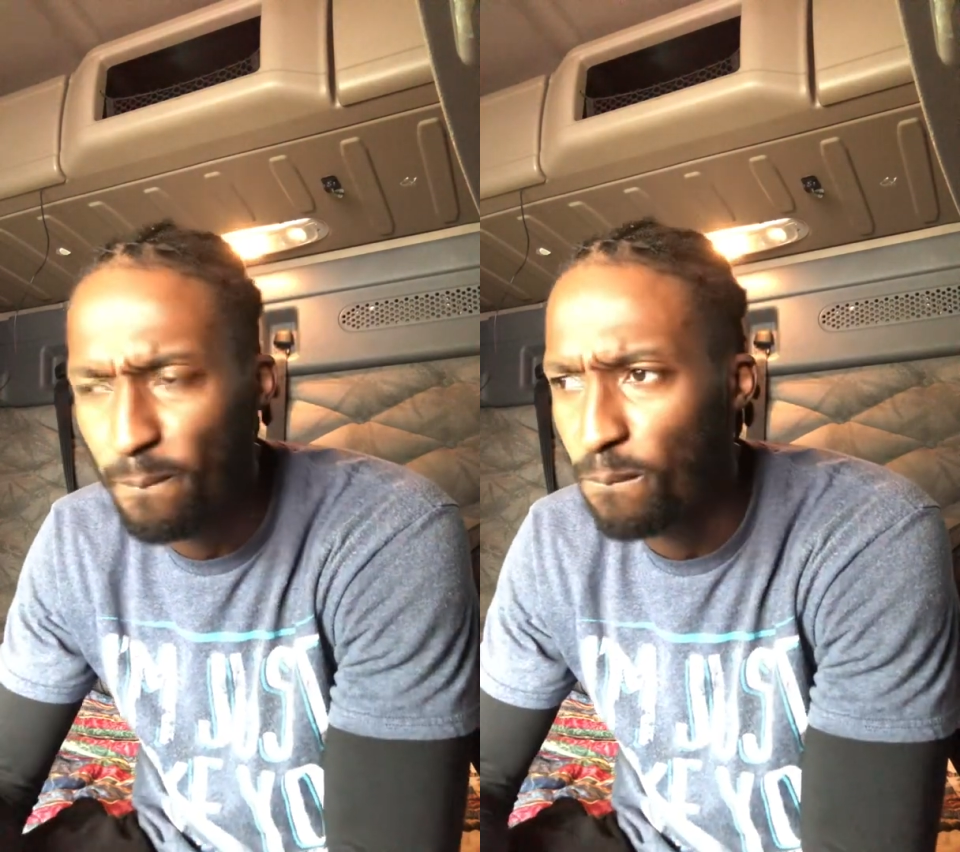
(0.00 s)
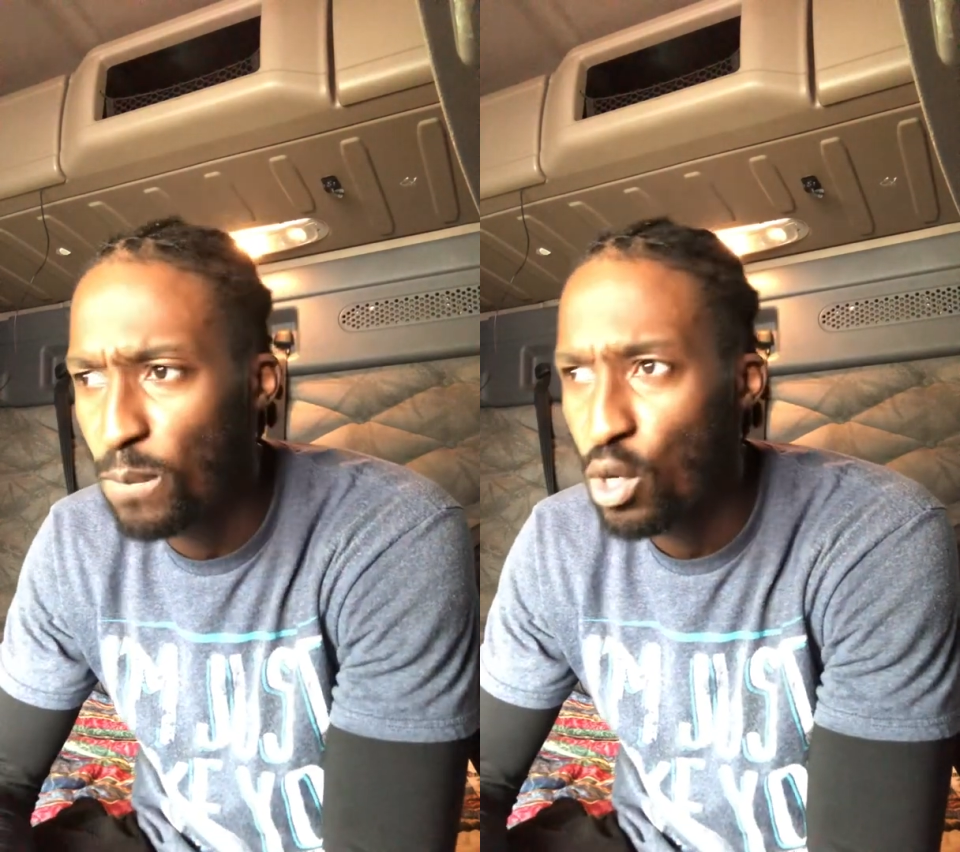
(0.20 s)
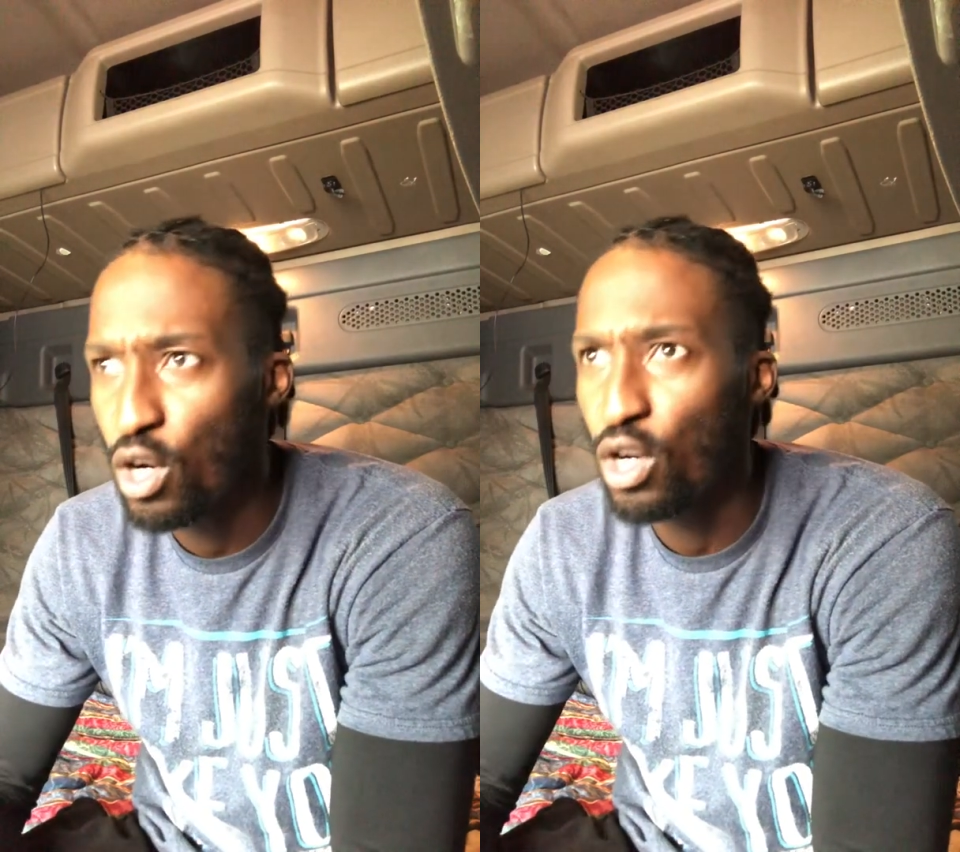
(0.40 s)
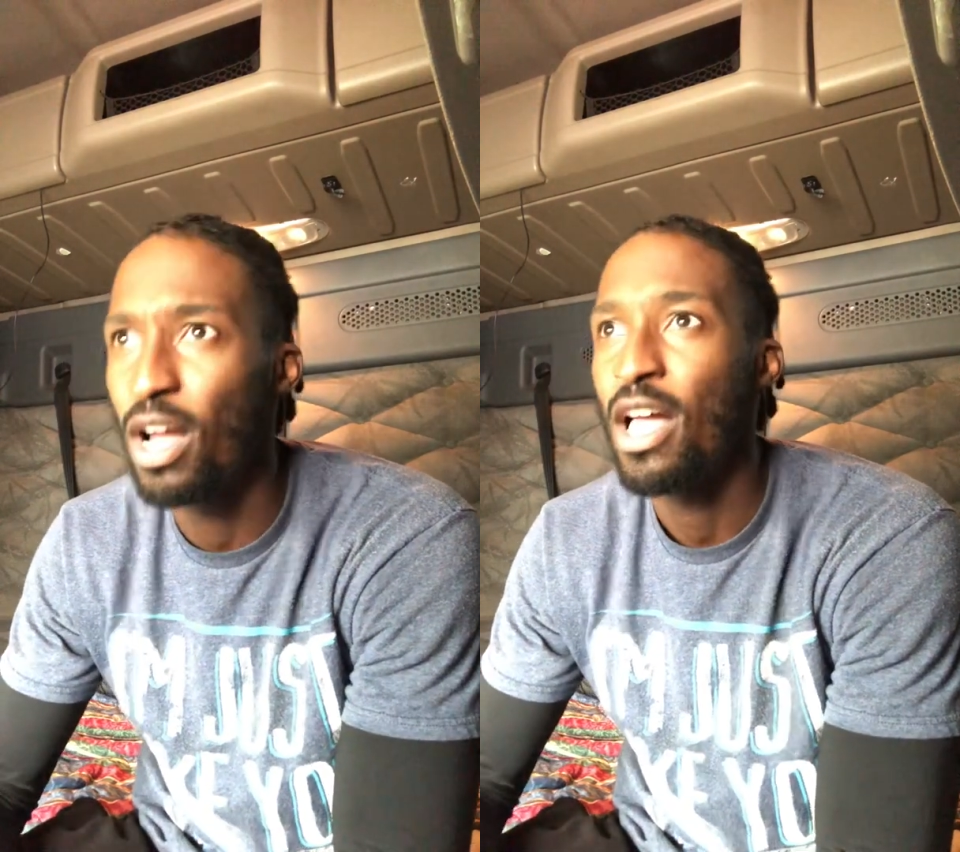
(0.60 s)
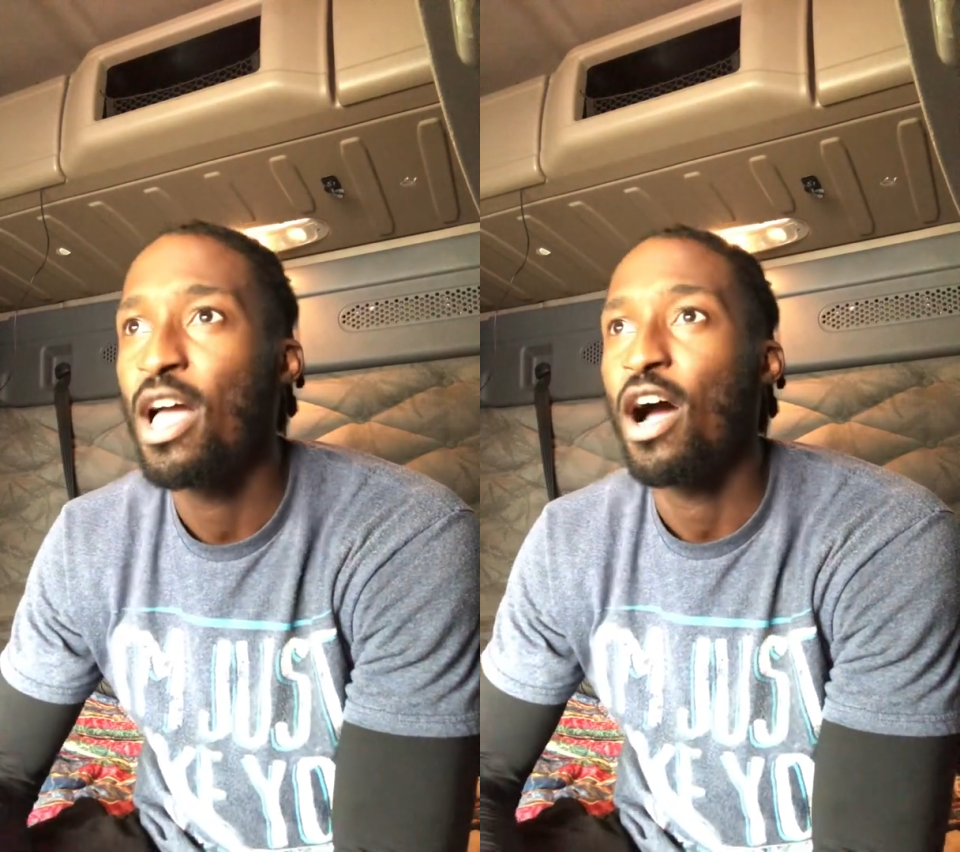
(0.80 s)
more
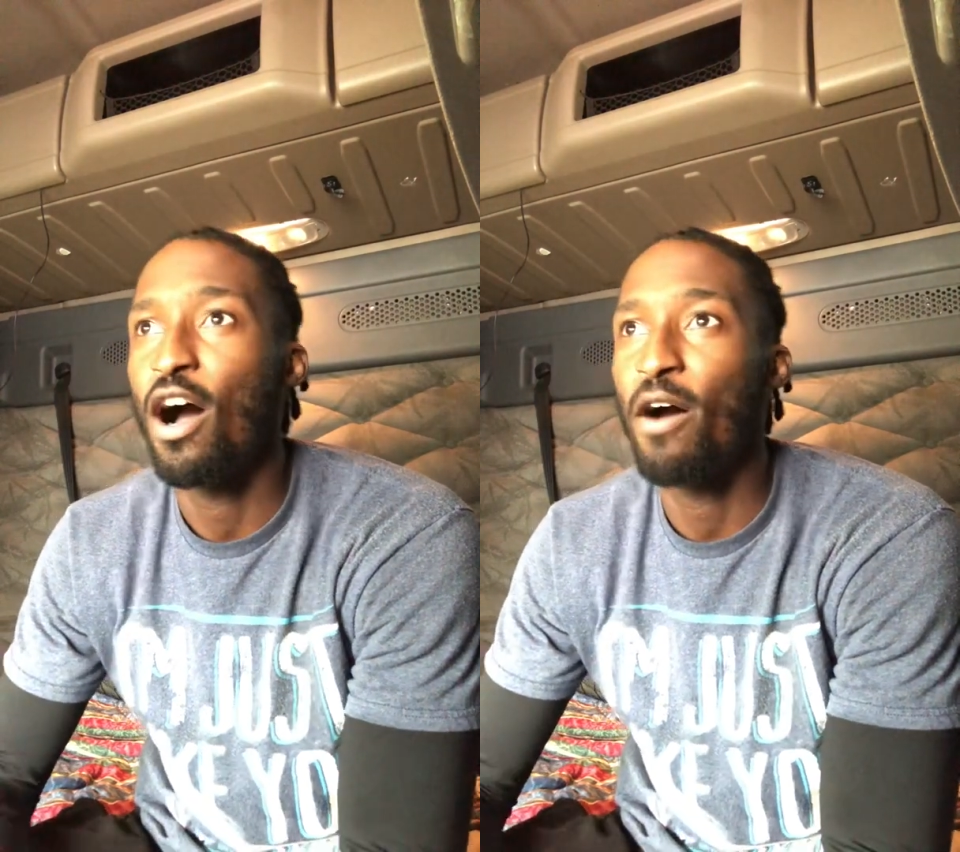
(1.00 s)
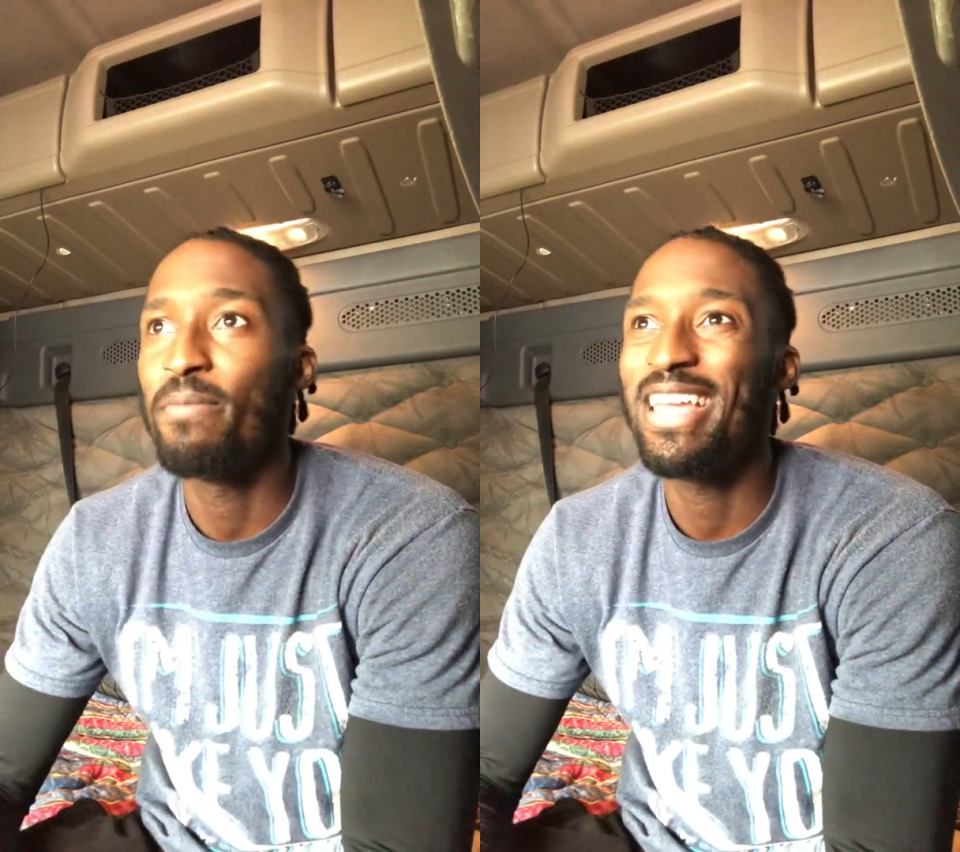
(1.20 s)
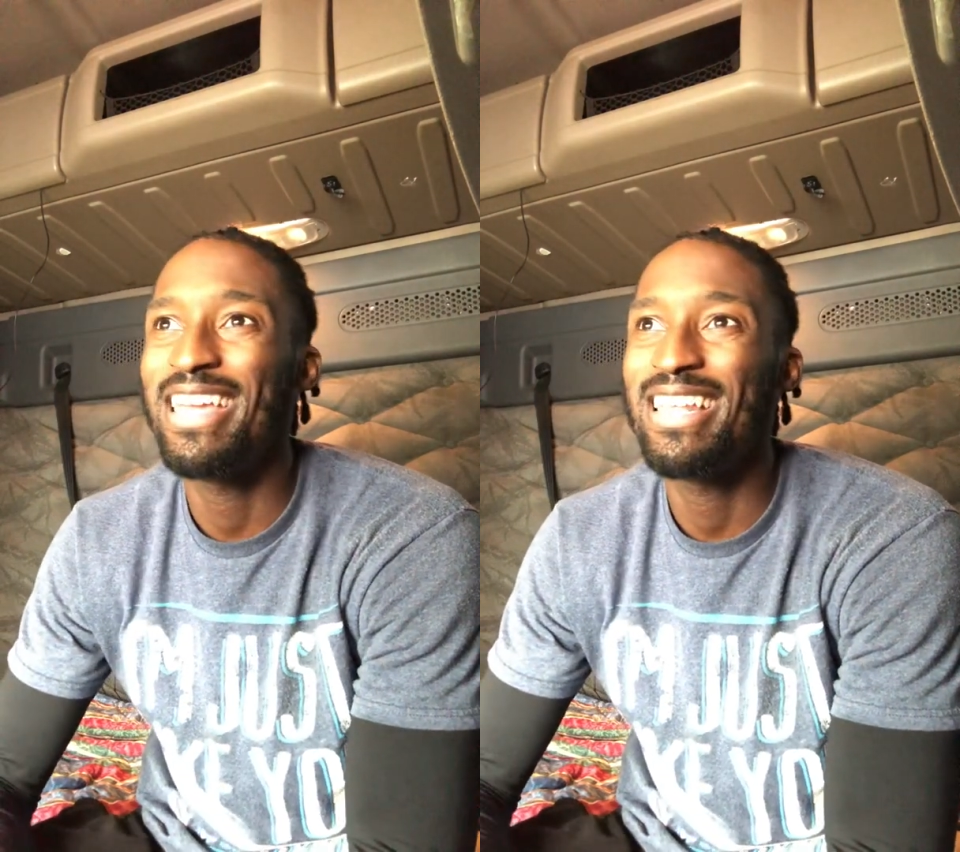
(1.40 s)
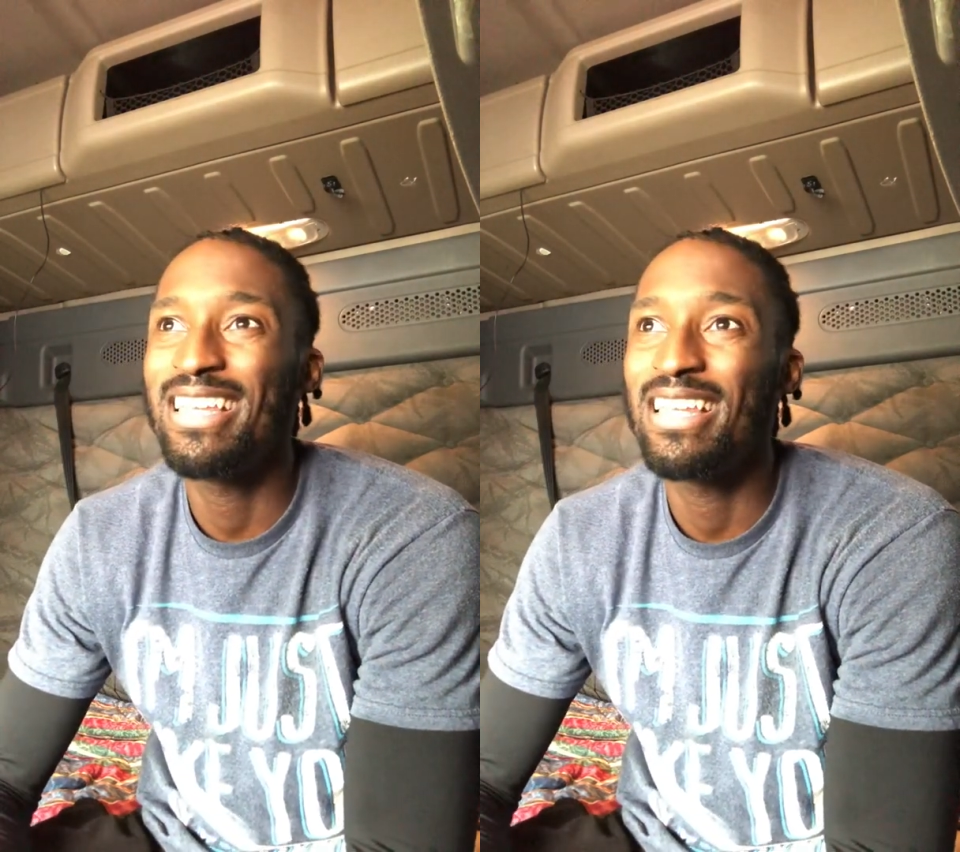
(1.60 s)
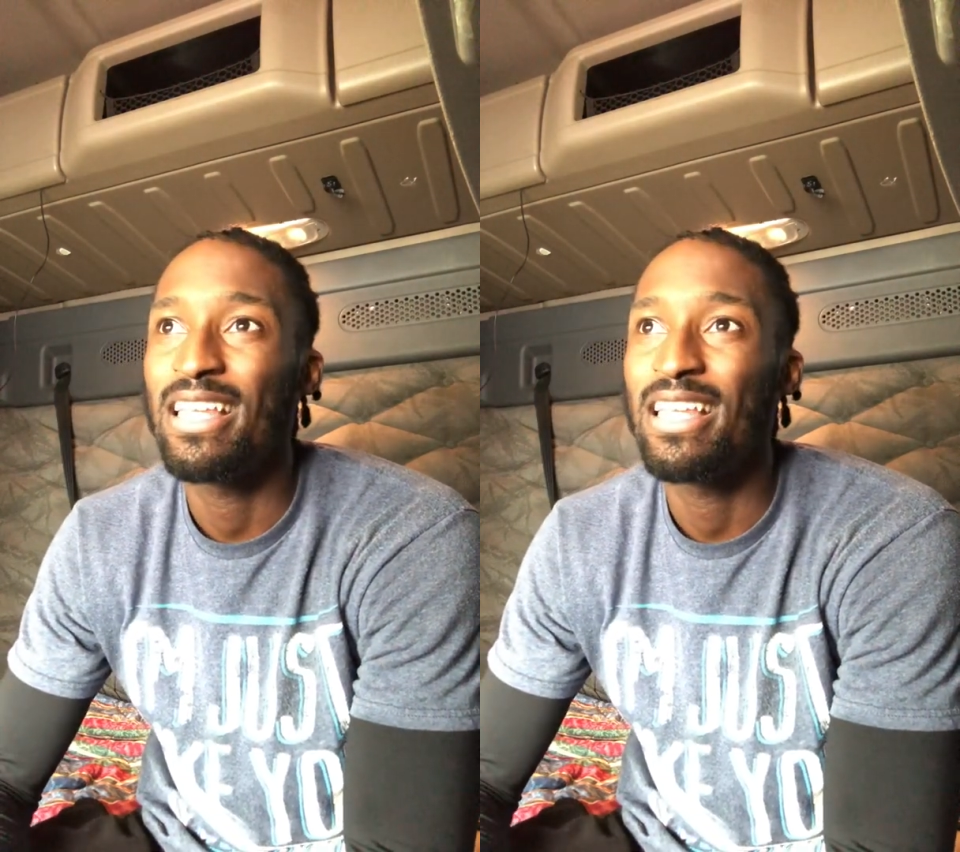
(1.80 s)
updated